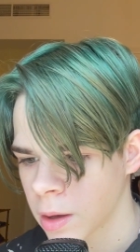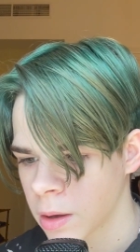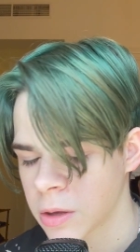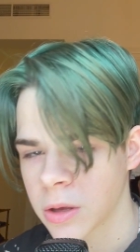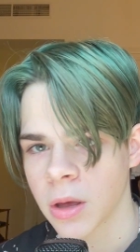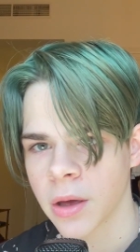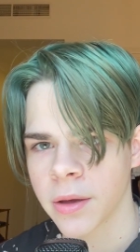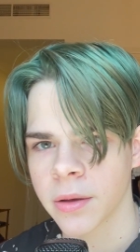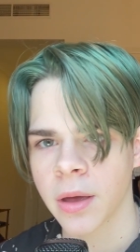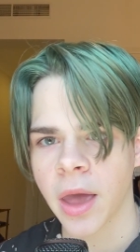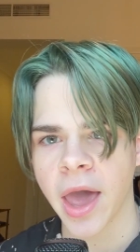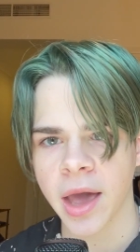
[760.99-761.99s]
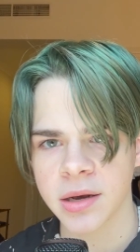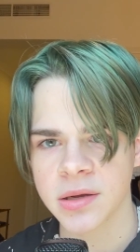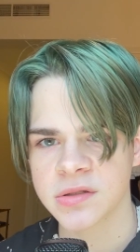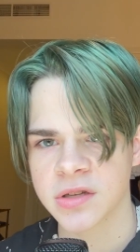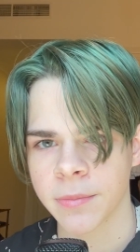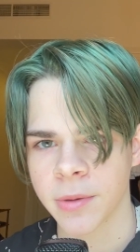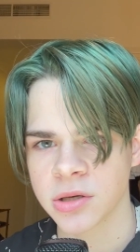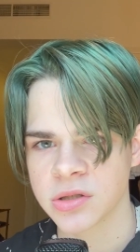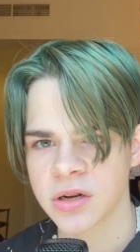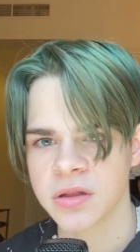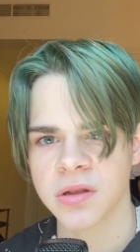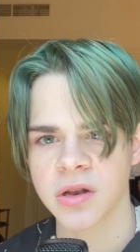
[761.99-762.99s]
Yeah, Agnes, I
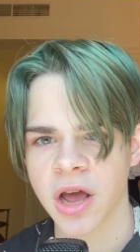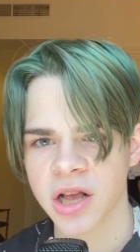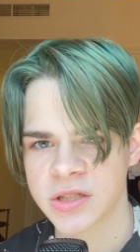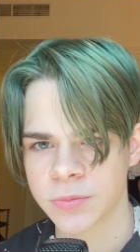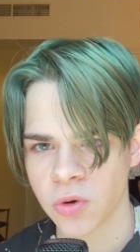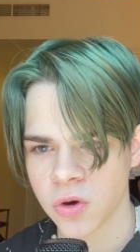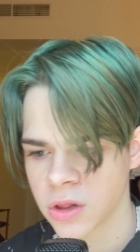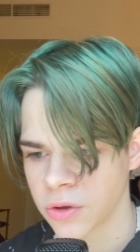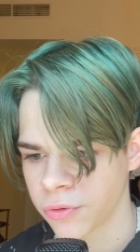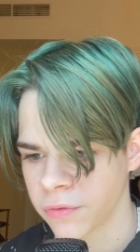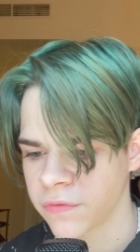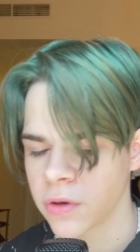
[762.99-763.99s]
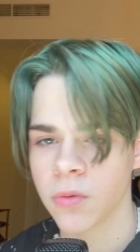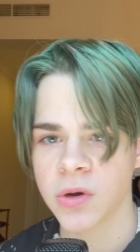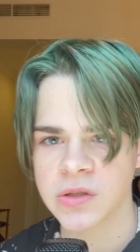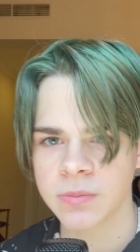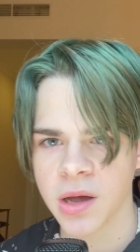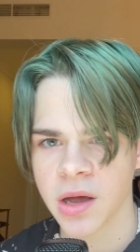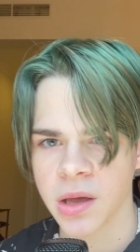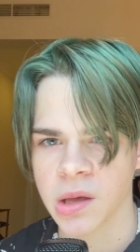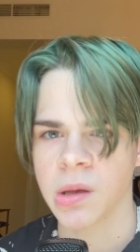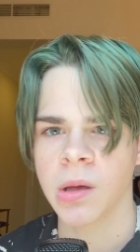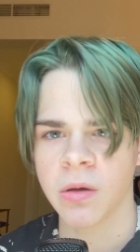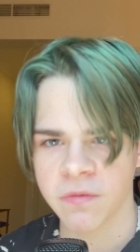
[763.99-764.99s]
mentioned in the not spoiler review, was
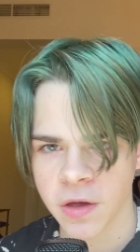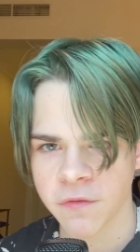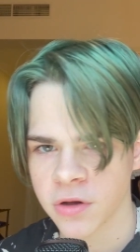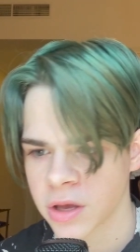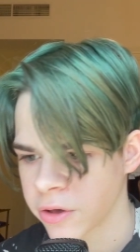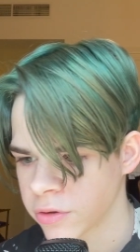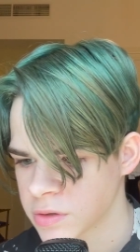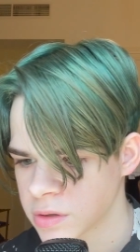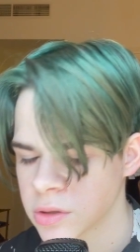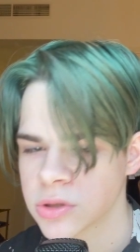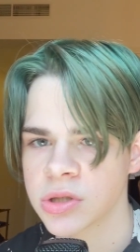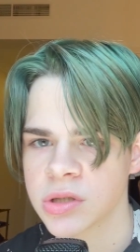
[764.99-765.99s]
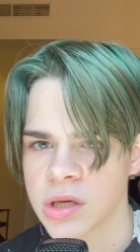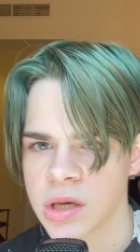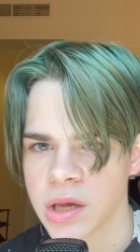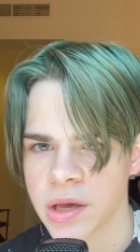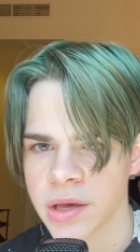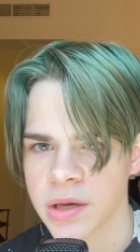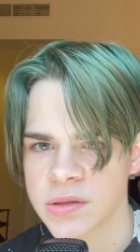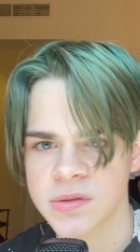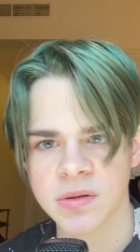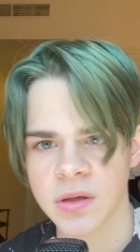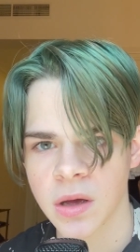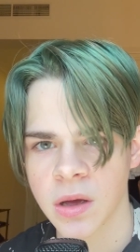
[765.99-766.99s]
my favorite character. She
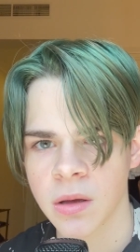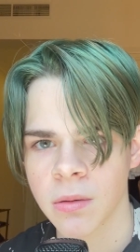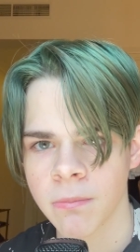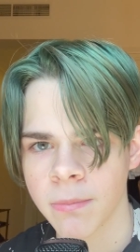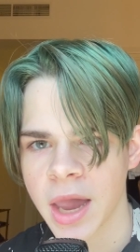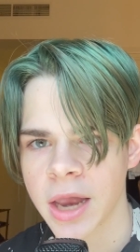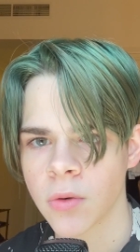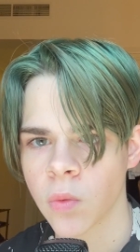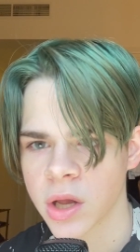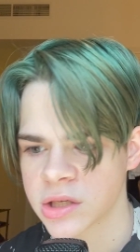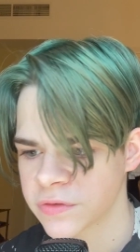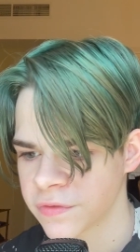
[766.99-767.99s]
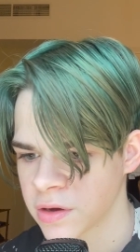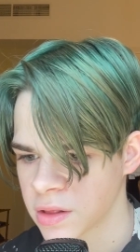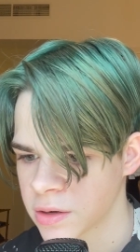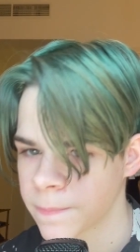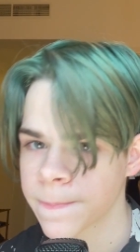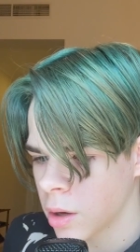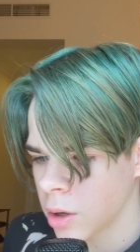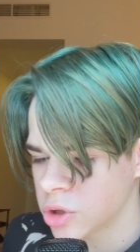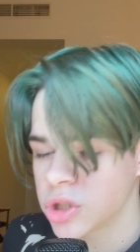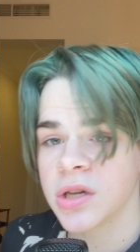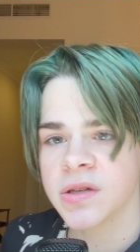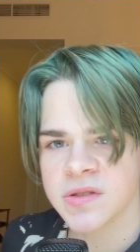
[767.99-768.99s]
is the main witch villain.
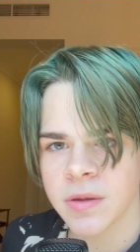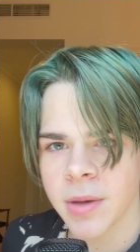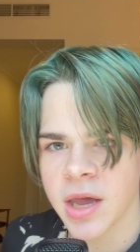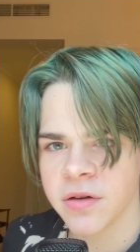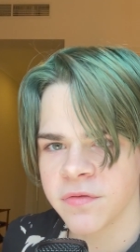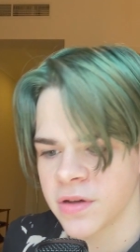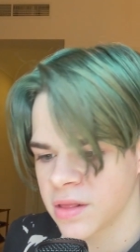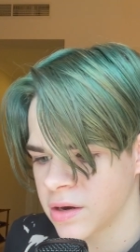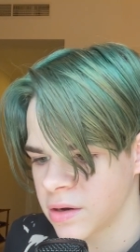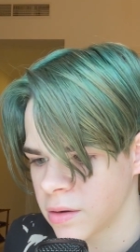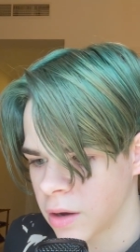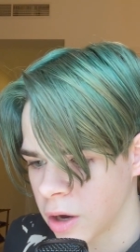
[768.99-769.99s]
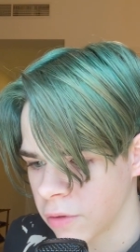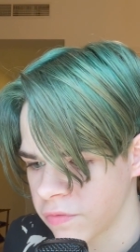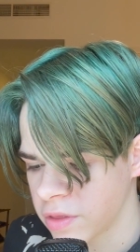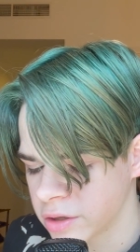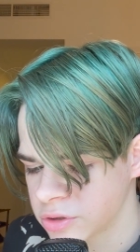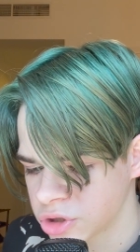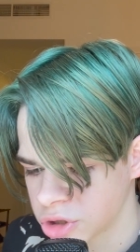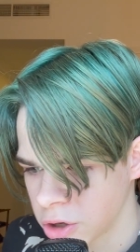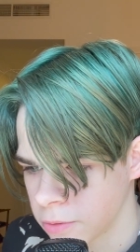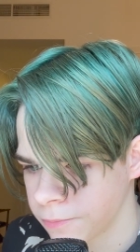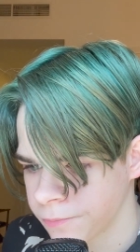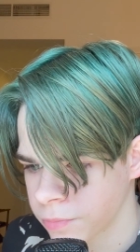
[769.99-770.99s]
She is the main villain of this
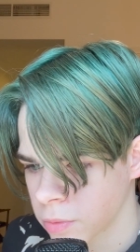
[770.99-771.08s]
show.